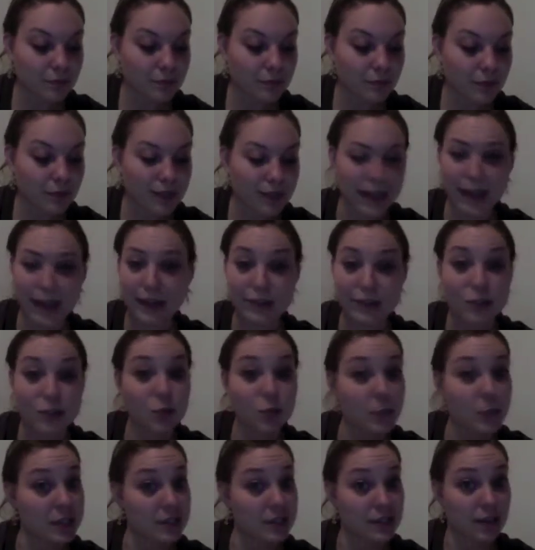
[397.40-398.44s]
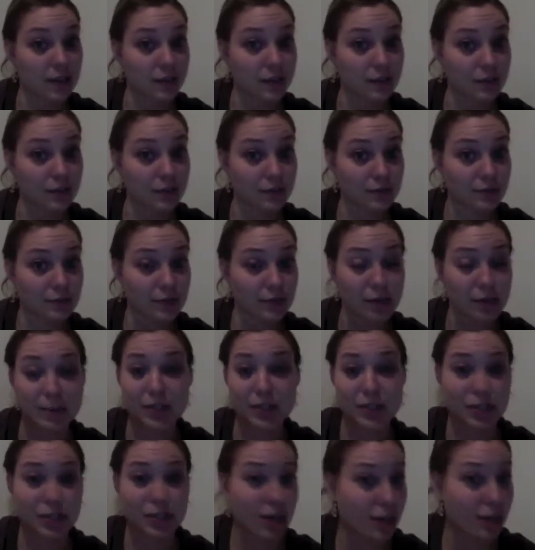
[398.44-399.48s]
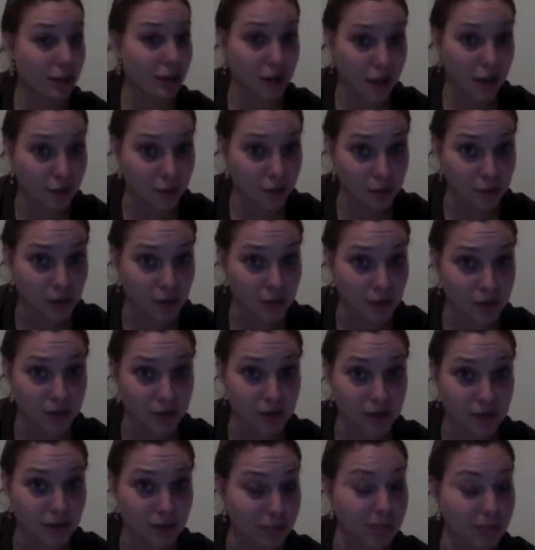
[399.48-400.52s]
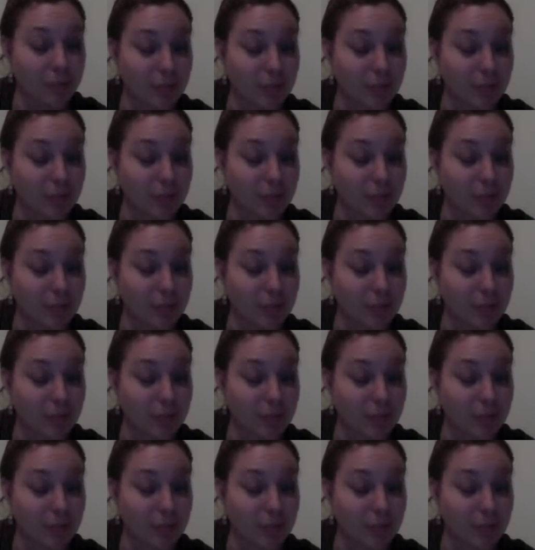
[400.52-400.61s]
Yeah, sweet stuff. I mean, chocolate covered pretzels are